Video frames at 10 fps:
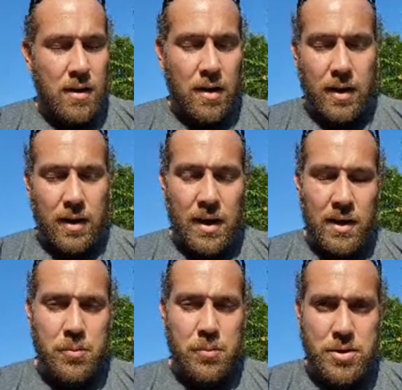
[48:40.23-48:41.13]
All right,
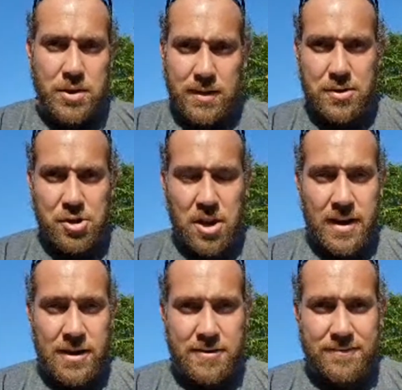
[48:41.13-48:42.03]
guys, appreciate the
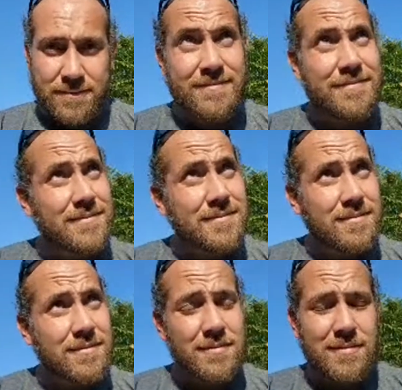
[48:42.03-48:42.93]
chat.
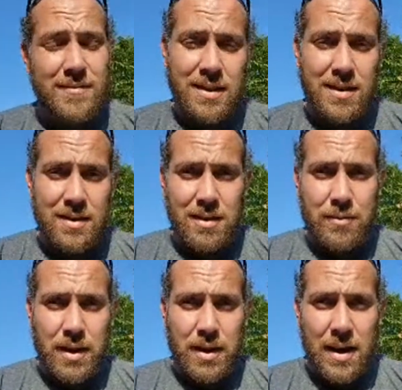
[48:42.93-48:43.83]

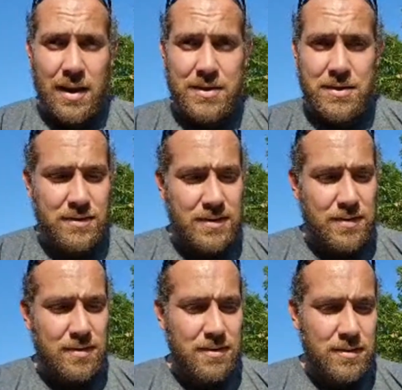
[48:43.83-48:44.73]
Love you guys.
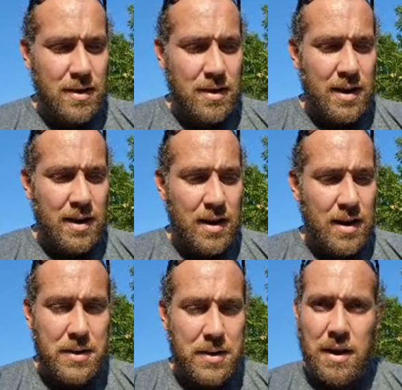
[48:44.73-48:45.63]

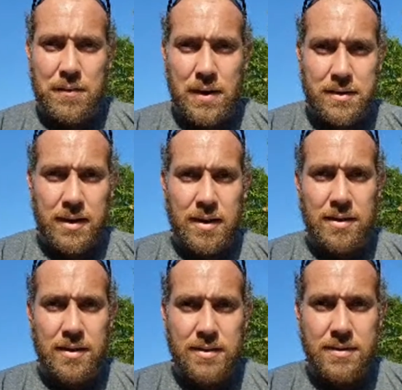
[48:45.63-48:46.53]
Be safe out
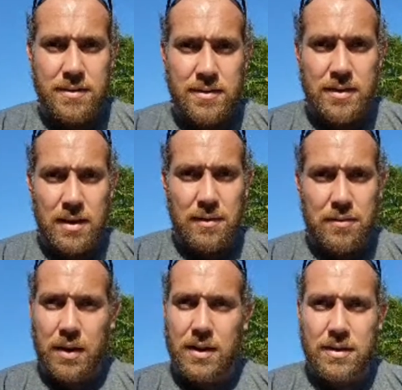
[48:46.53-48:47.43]
there and
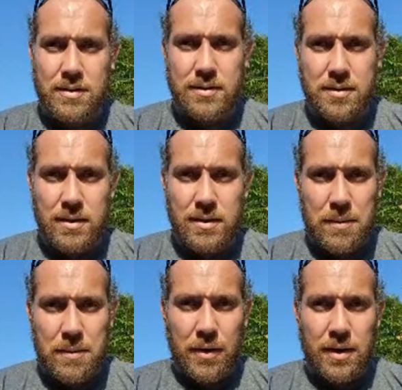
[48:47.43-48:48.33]

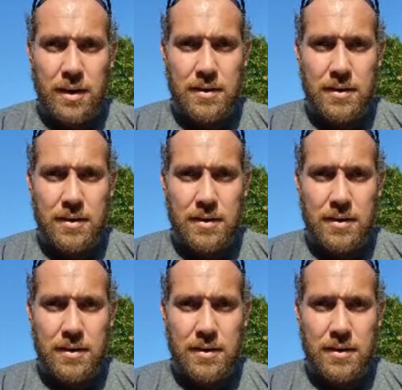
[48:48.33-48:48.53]
keep fighting.